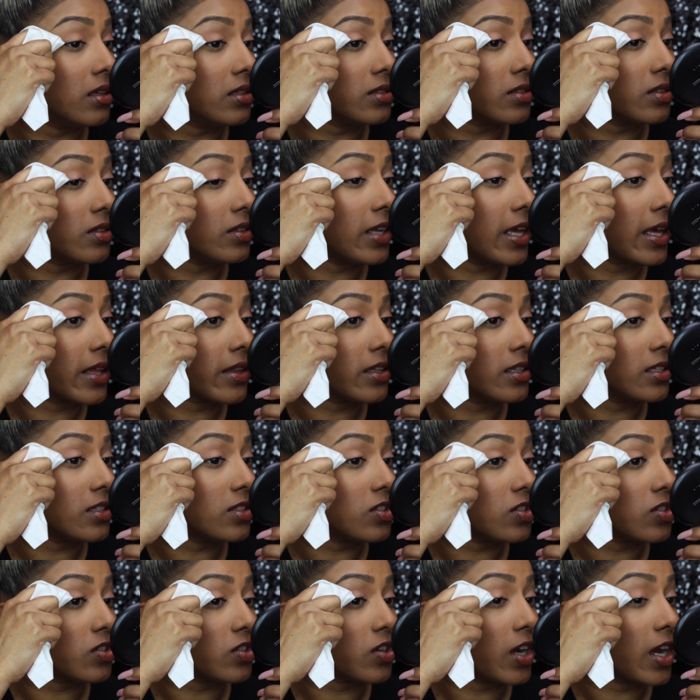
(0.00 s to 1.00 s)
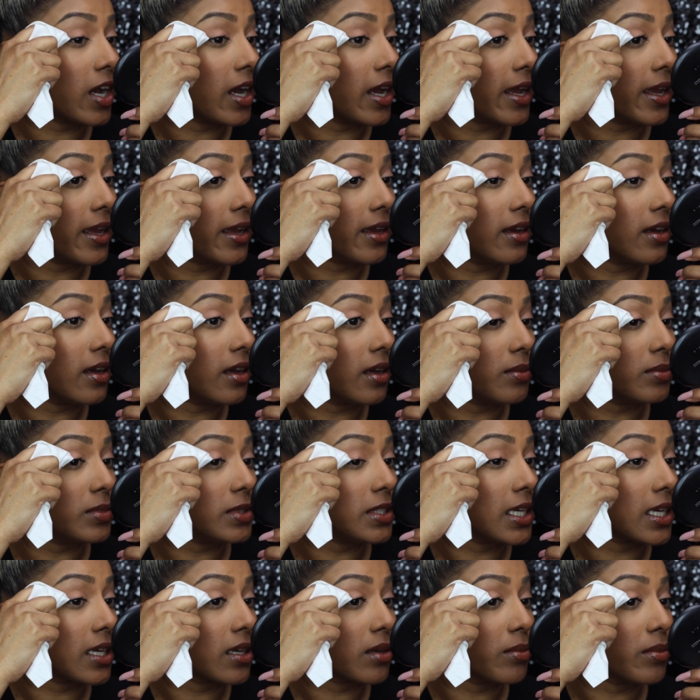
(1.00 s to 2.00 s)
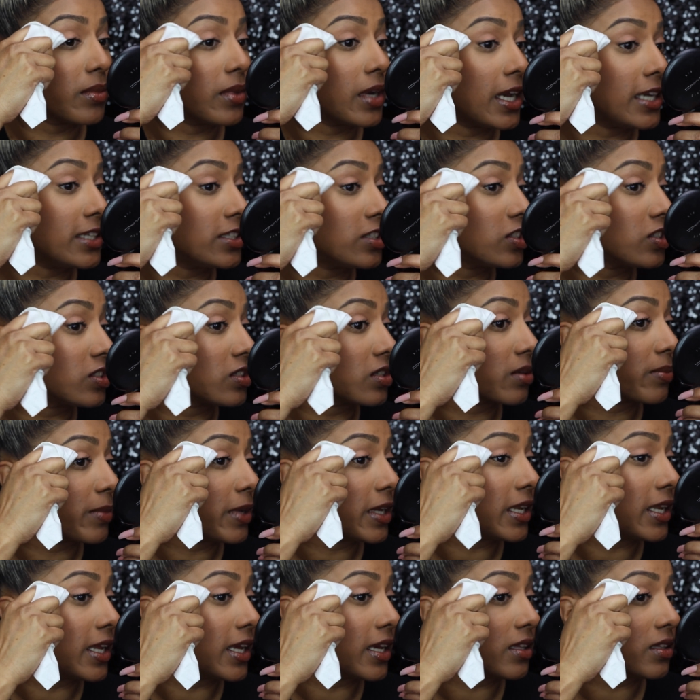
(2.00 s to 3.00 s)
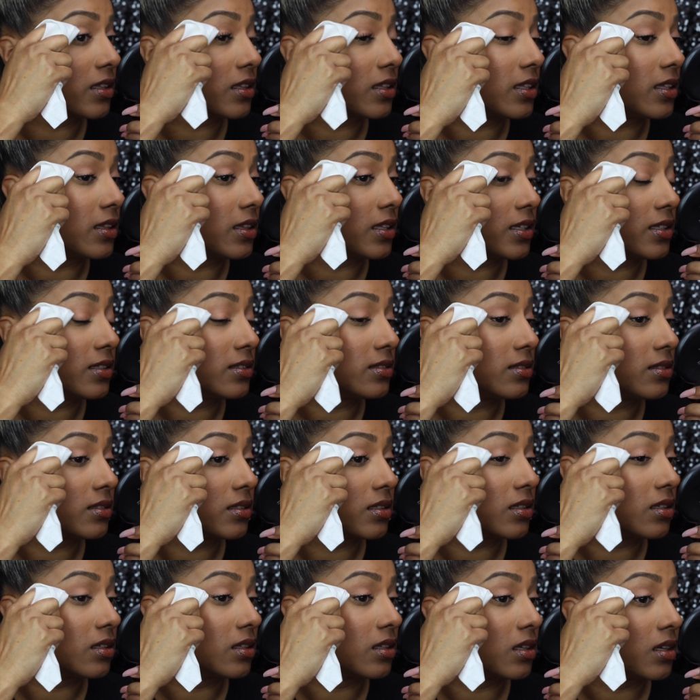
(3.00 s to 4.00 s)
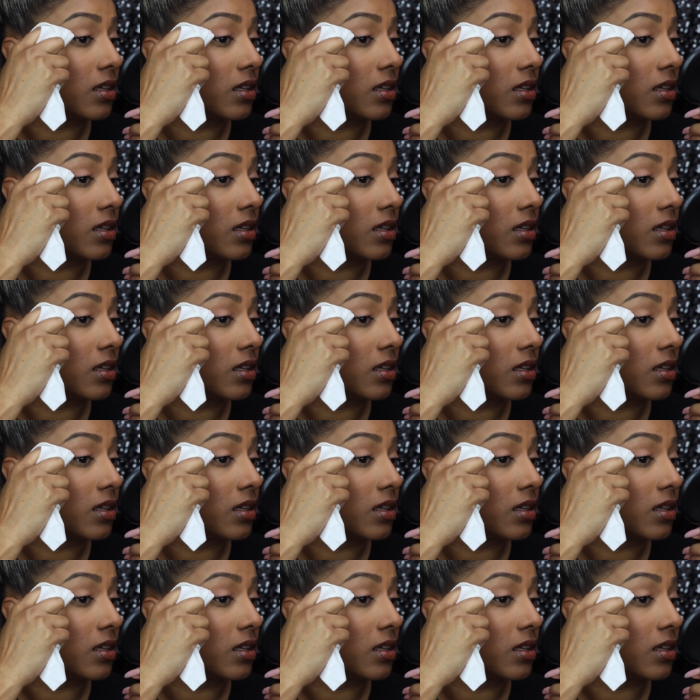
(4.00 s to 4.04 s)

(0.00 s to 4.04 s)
So now that it's dry, I just took my nail in this.